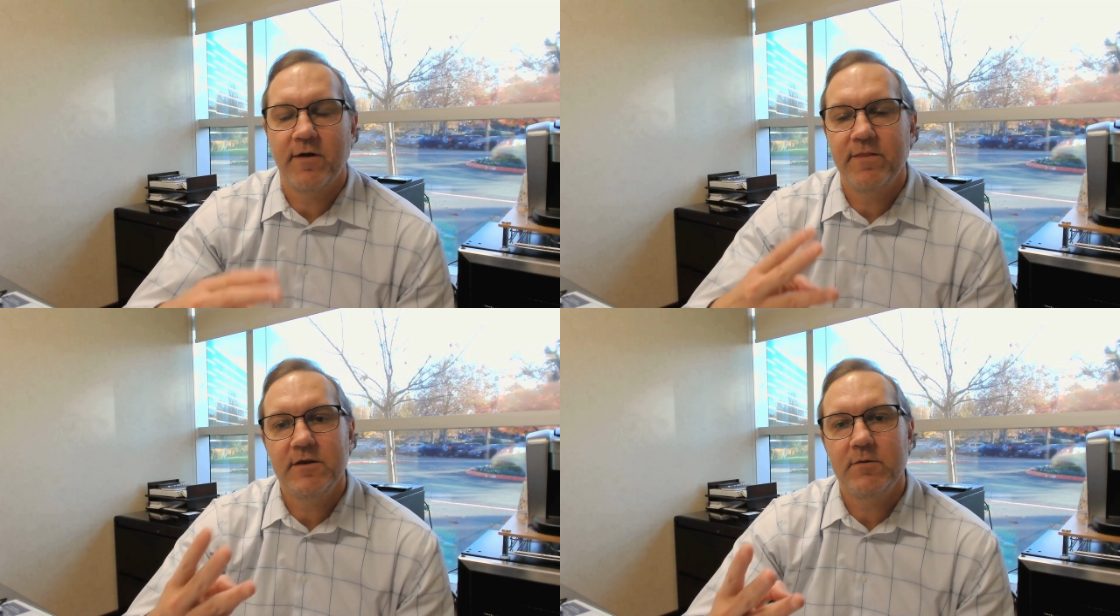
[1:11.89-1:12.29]

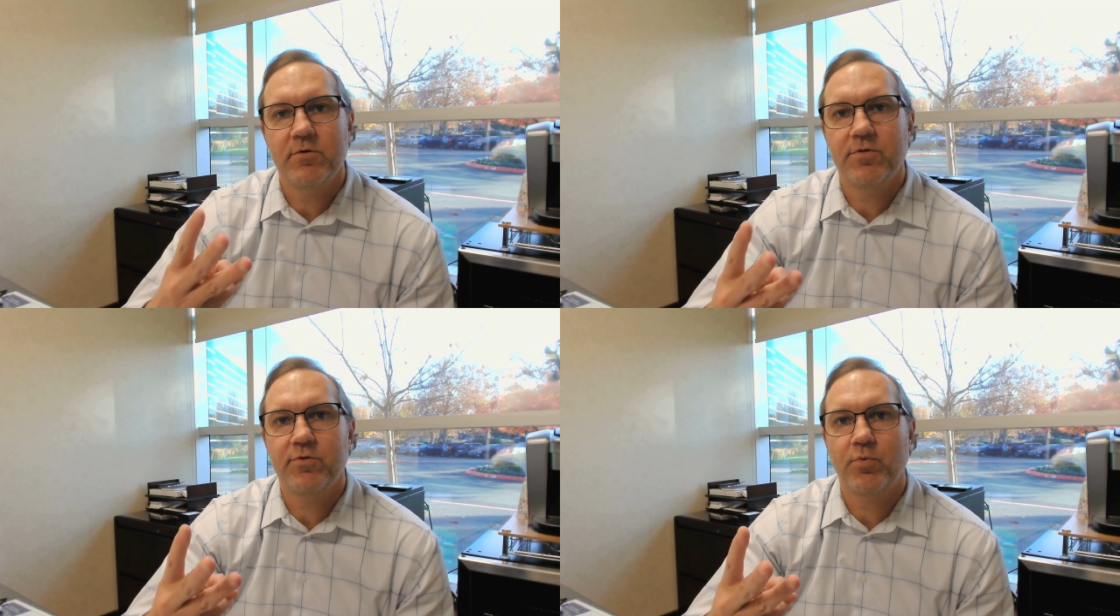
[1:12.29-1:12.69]
And then number
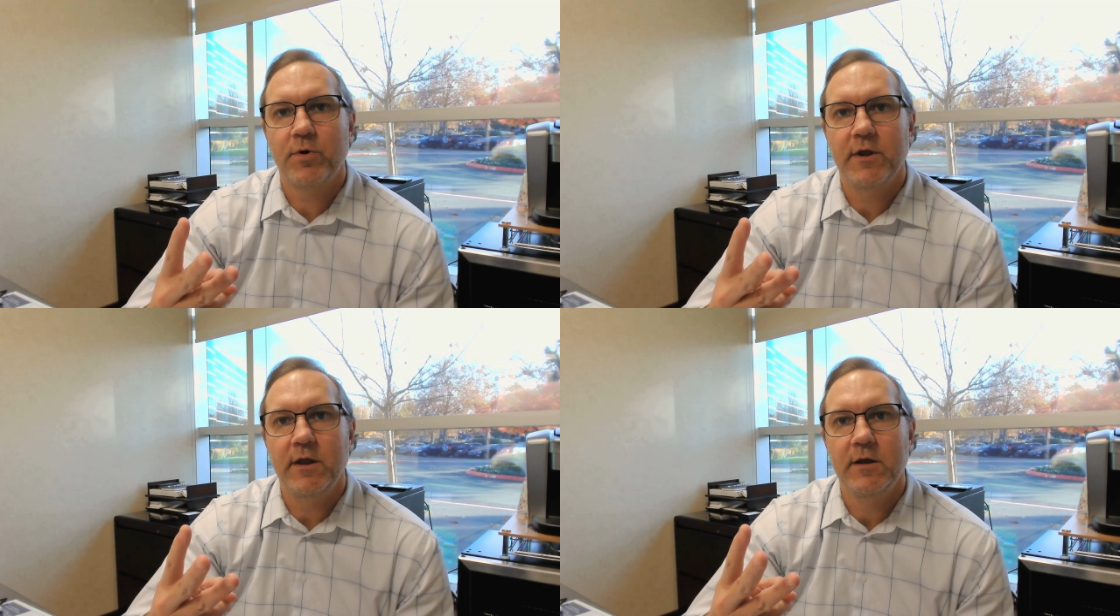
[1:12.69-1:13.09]

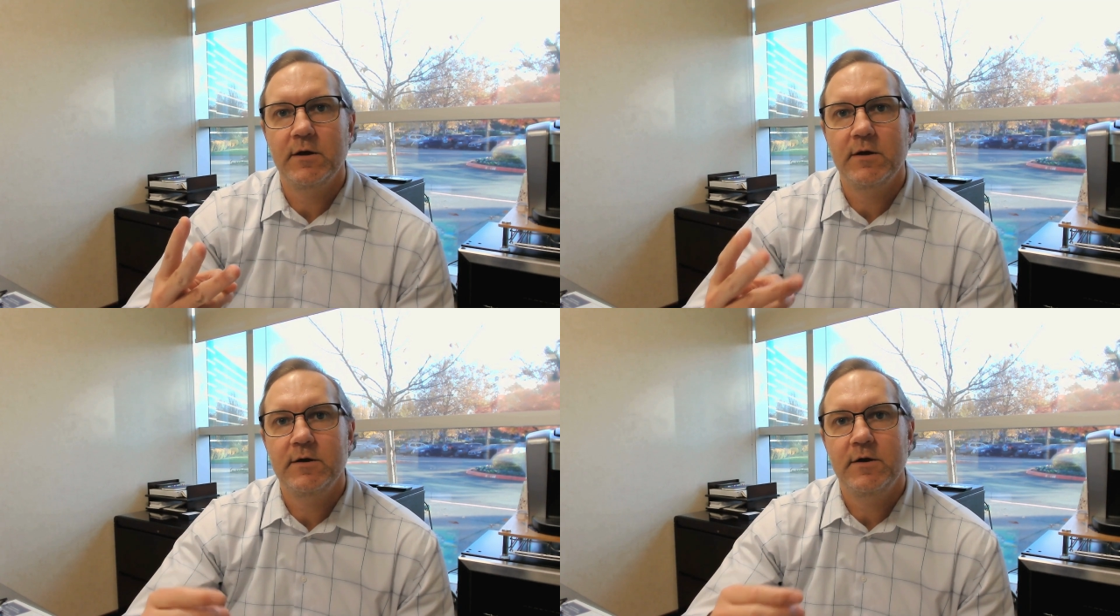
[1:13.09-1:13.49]
three,
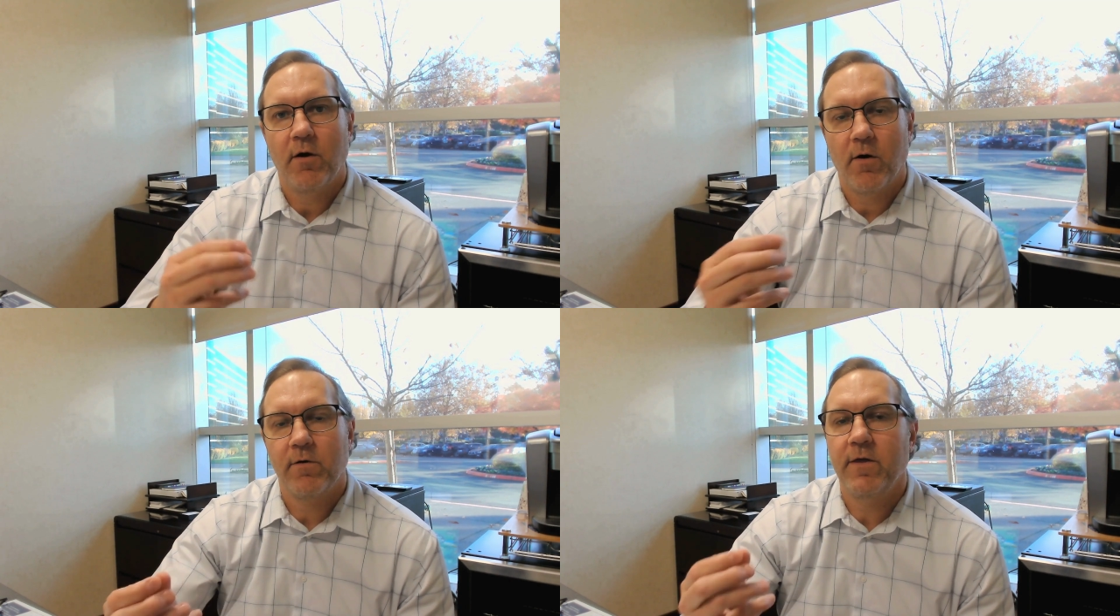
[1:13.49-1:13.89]

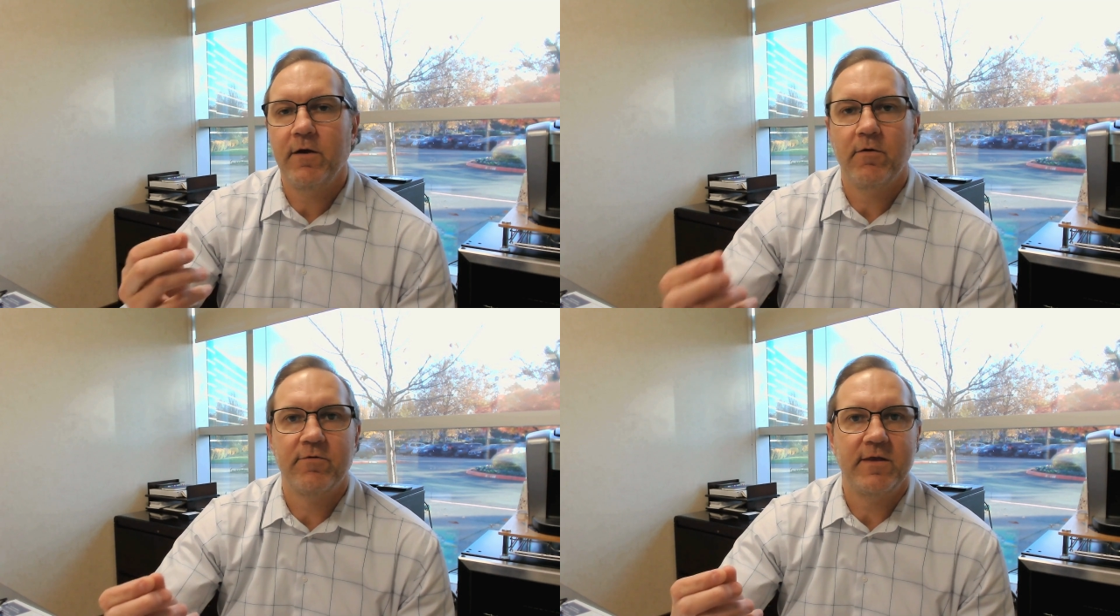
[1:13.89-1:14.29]
are they
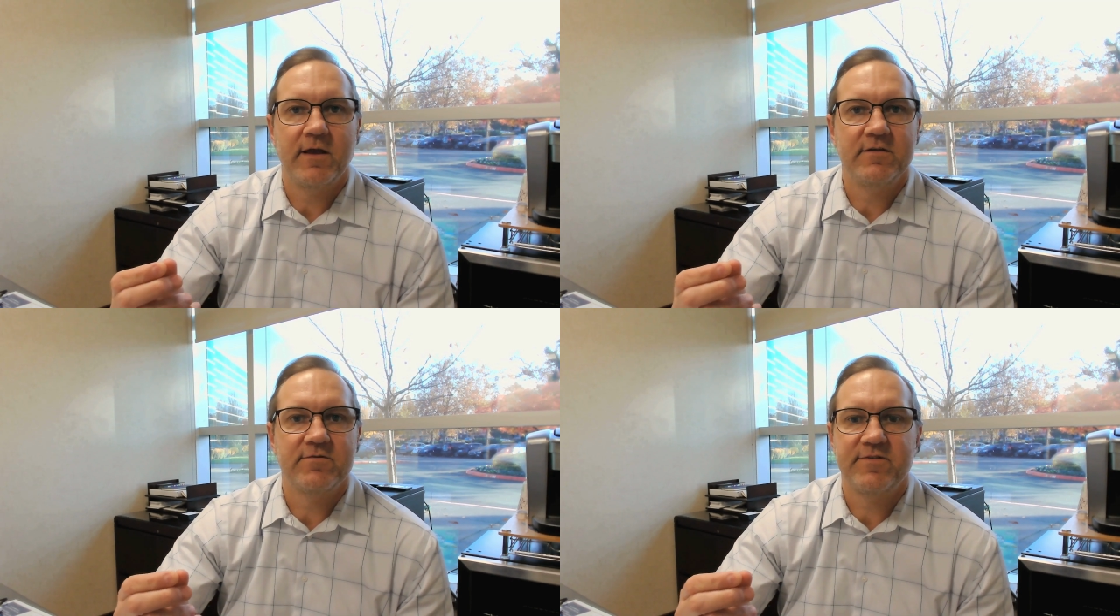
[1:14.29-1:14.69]
over the
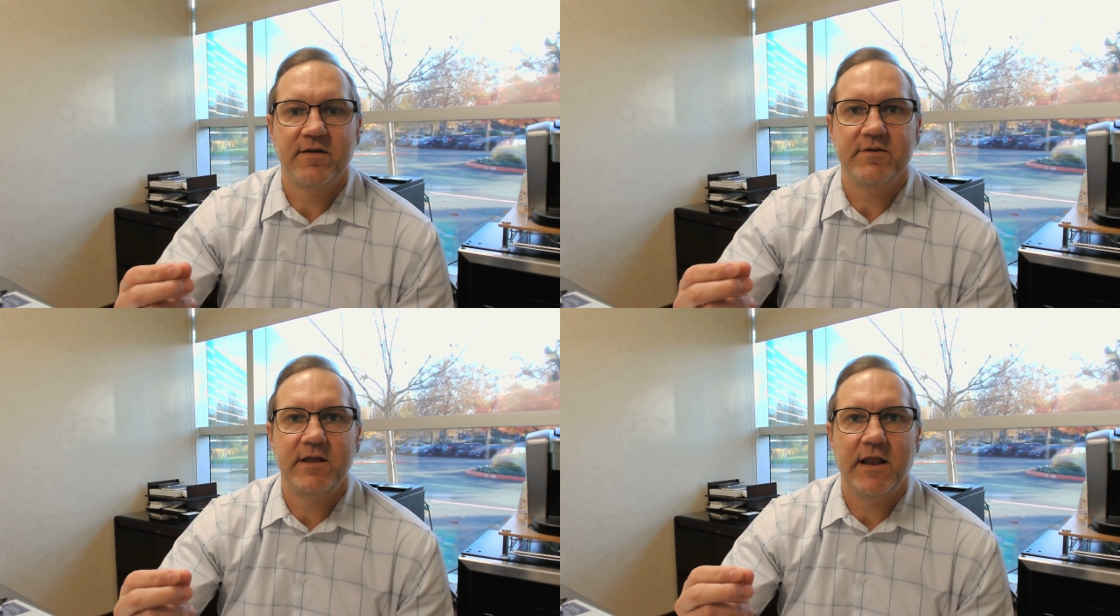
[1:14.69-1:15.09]
age of
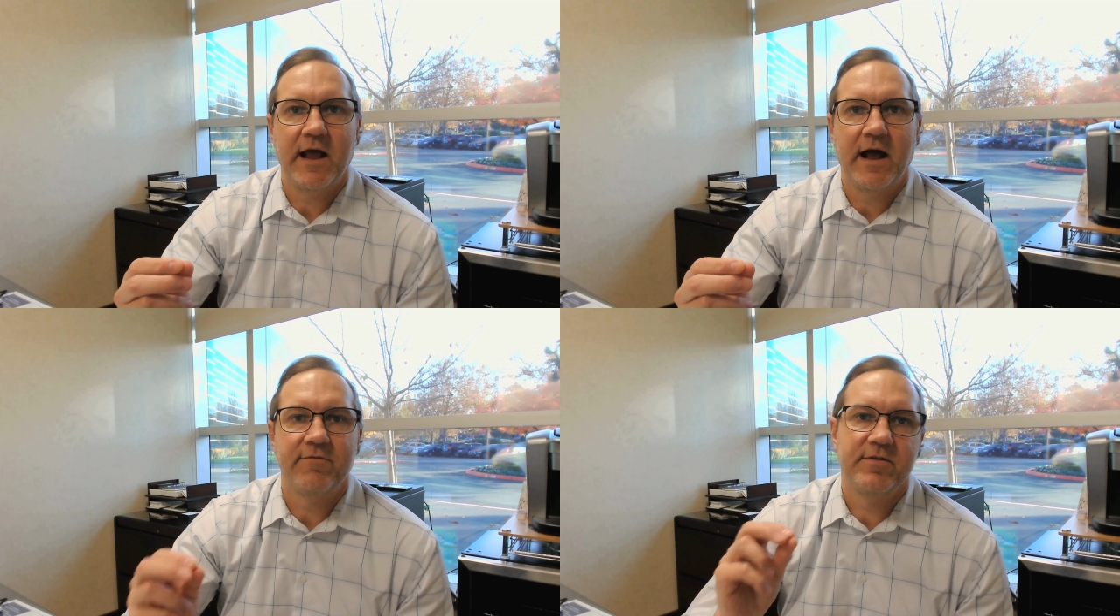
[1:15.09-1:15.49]
70 and a half?